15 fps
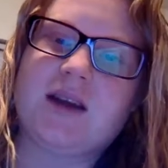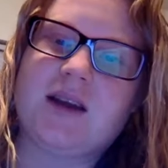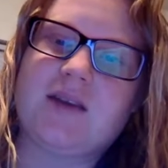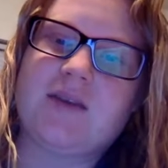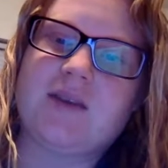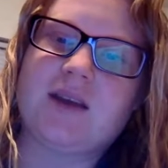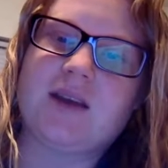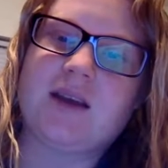
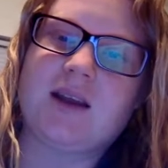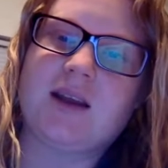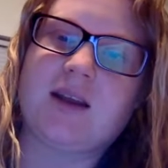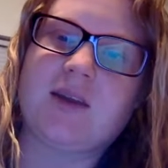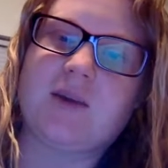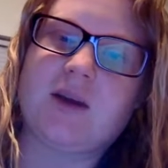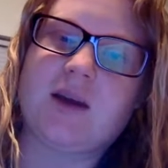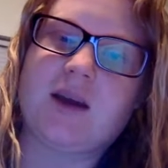loving in
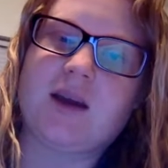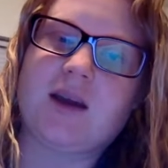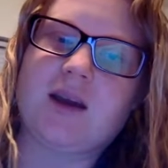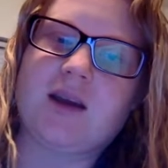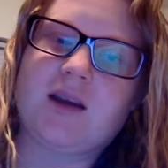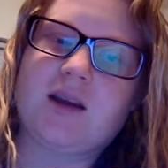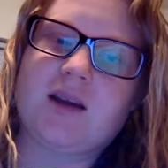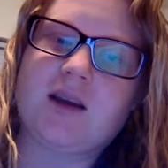any way,
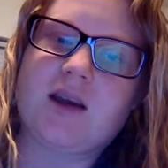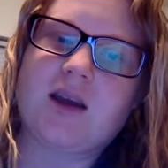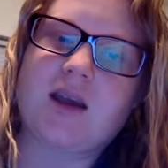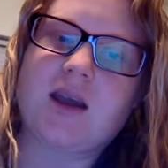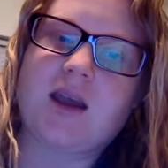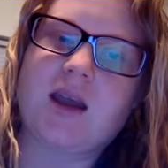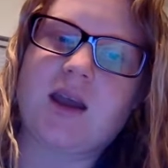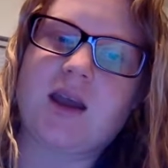
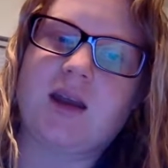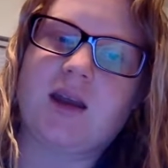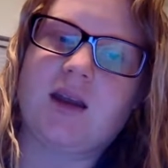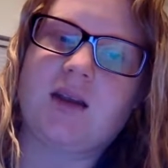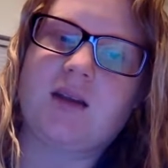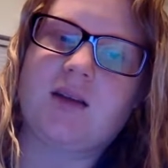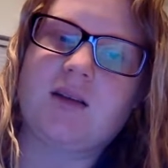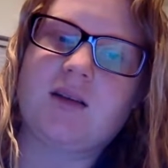
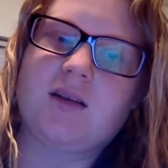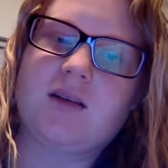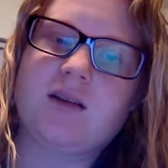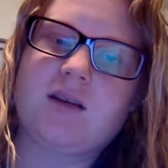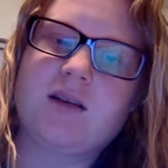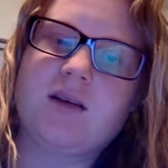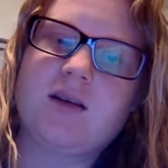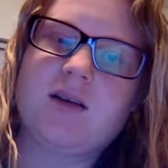and
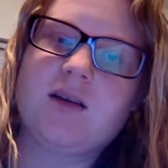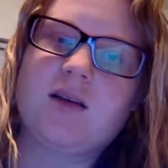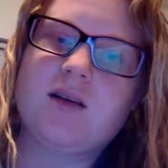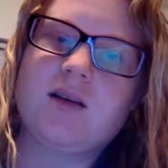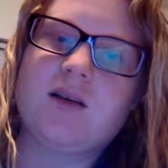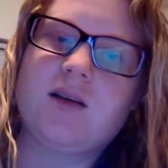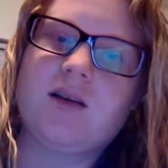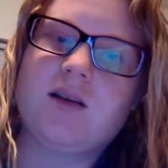
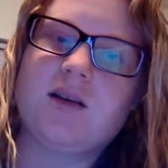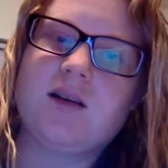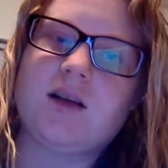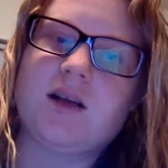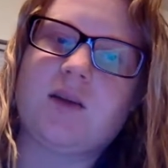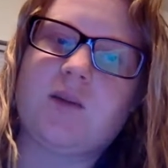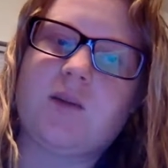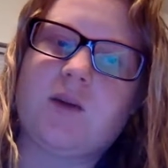
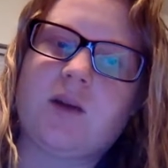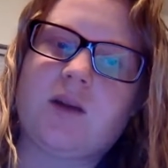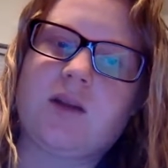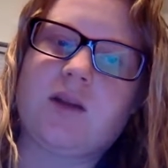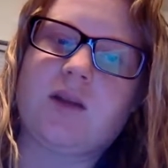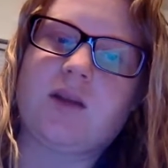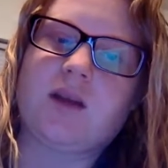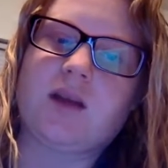like one of
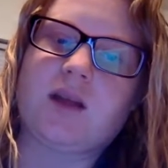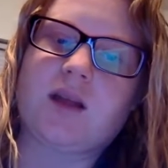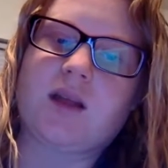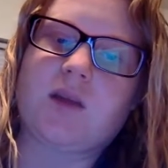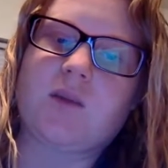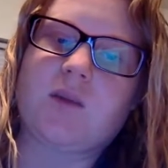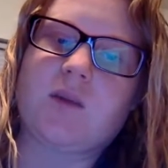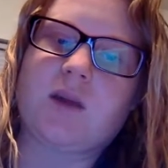the things
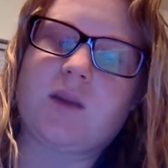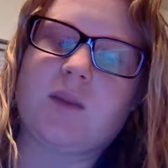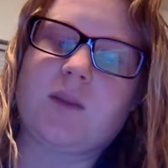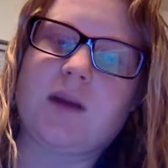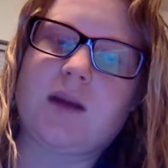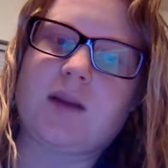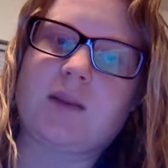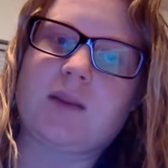that really
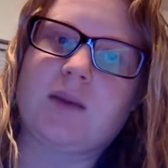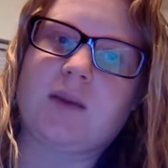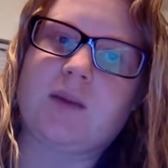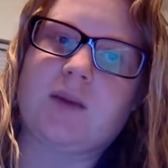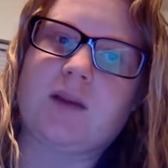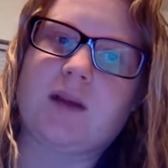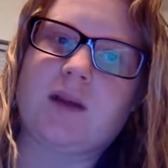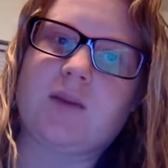bugged me
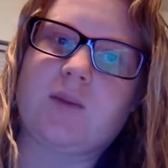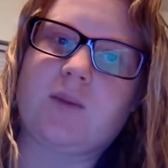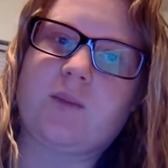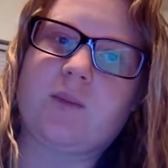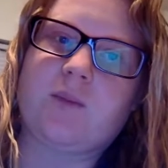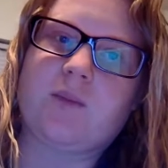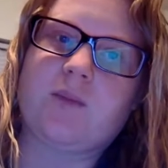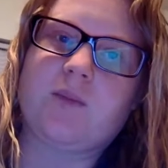was like
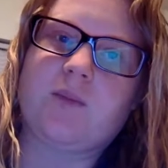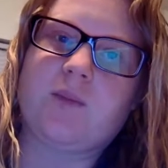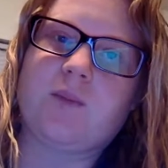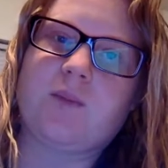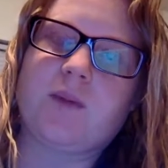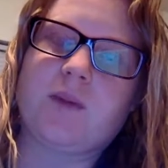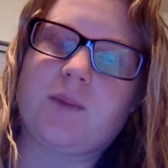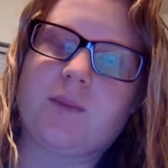
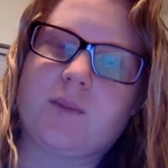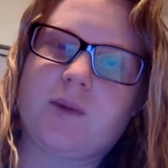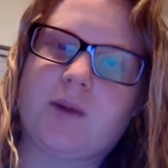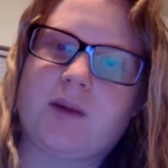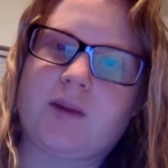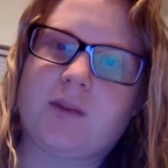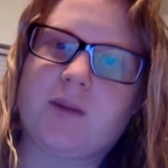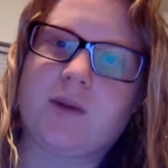
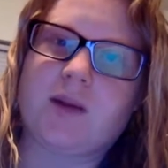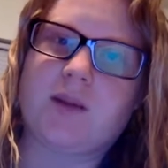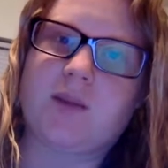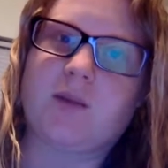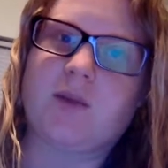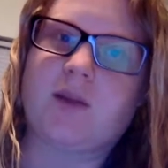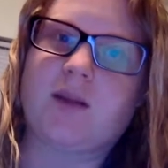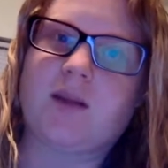one of the
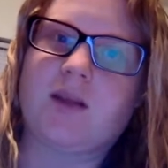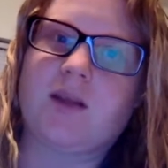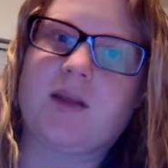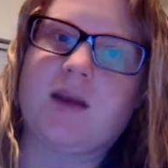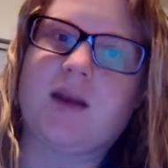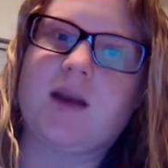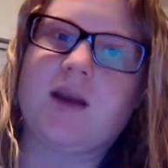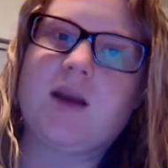principles is
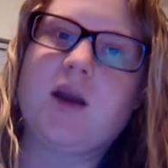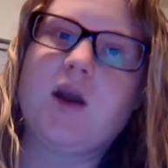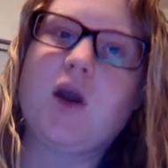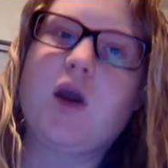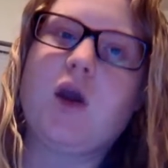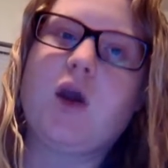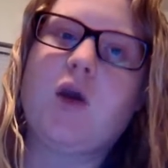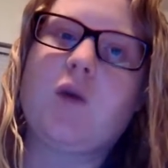that
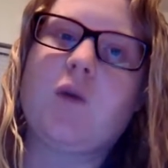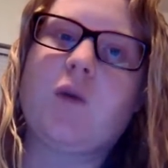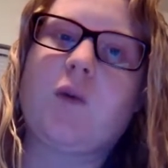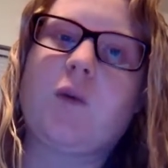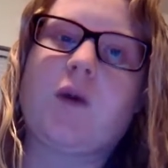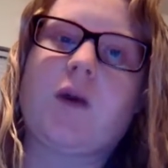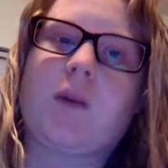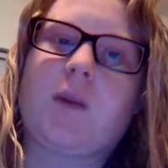we
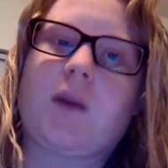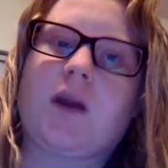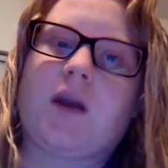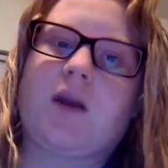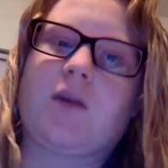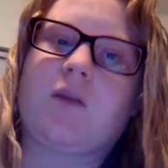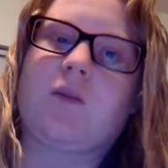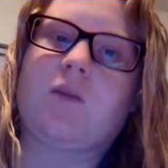work
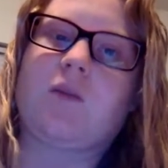because